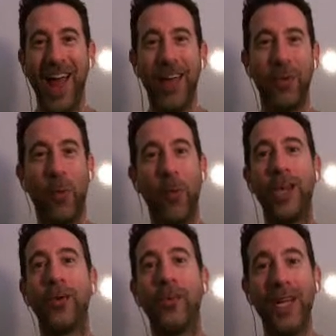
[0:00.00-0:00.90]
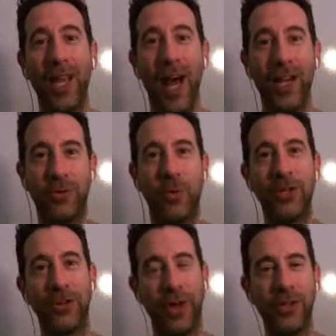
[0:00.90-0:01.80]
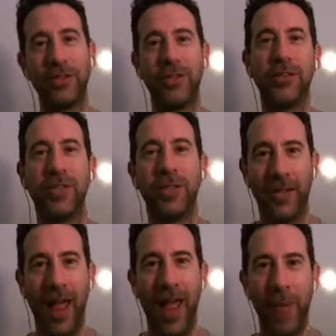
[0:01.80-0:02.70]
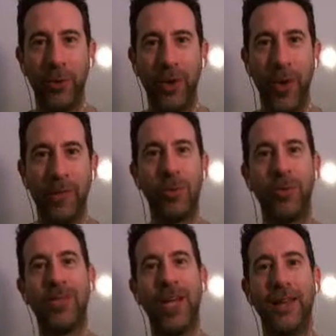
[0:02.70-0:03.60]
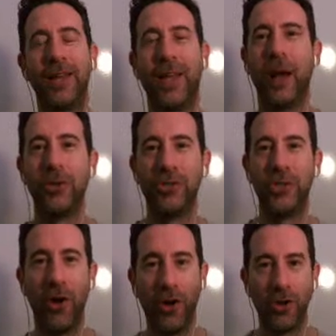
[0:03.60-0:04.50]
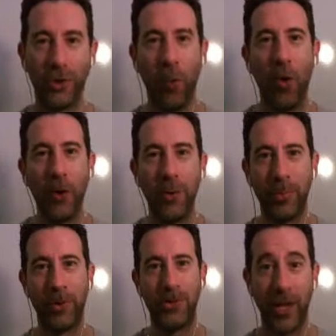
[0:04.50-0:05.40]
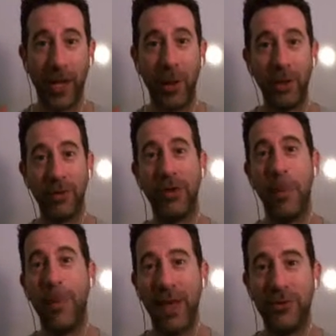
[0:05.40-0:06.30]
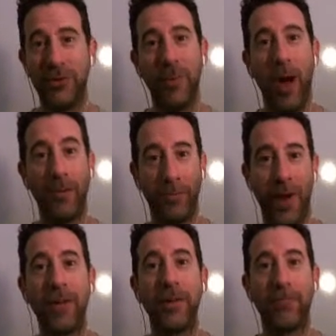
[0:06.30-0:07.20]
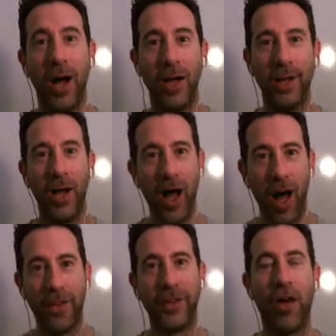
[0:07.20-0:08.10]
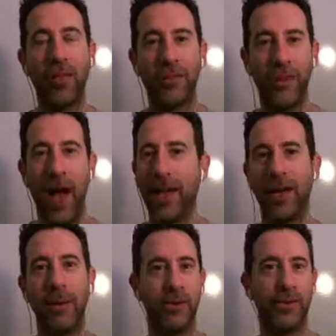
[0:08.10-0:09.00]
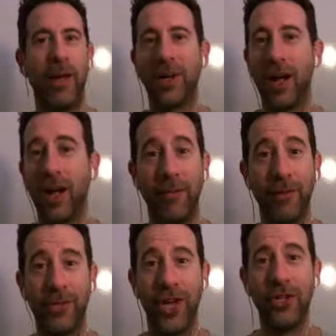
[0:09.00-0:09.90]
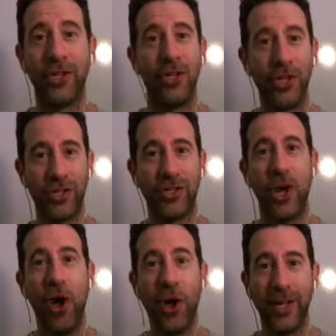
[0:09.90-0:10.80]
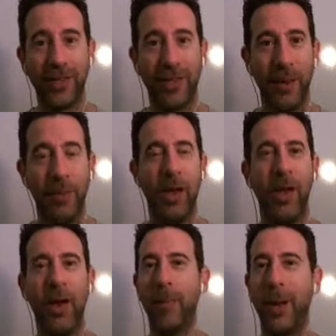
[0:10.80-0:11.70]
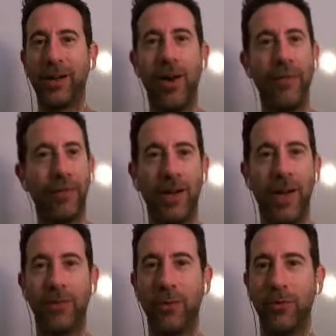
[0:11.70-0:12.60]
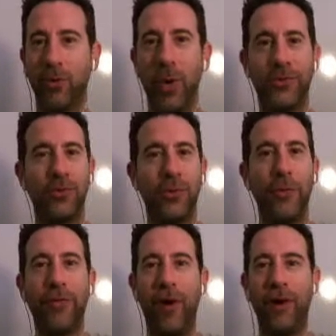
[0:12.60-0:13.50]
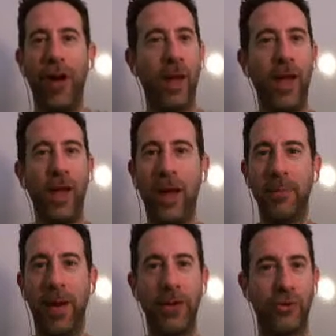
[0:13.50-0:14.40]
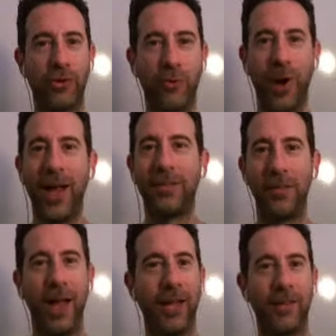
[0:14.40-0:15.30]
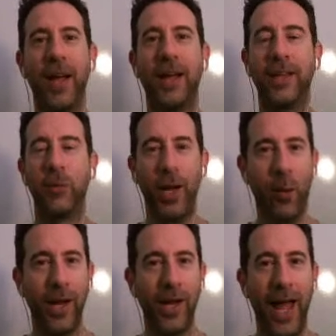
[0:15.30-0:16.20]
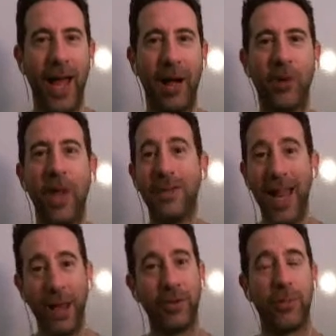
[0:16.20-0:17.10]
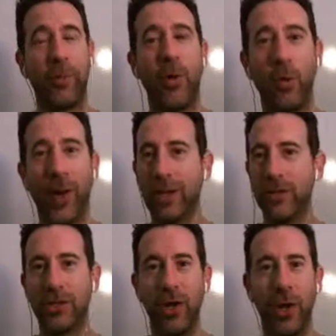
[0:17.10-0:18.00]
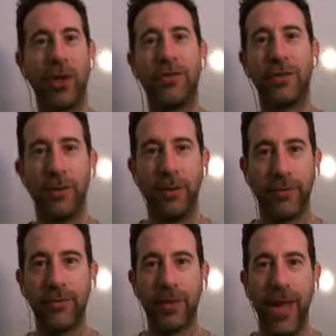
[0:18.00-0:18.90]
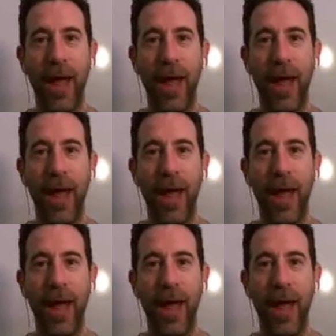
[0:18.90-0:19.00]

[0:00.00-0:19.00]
And what I realized was, if I just looked at the camera and pretended like I was talking to one person, like I would even imagine a friend of mine on the other side, and I'm just having a conversation, just talking to them, my comfort levels went so far up, and my stress and my anxiety went way down, now to the point where I can just talk comfortably in front of a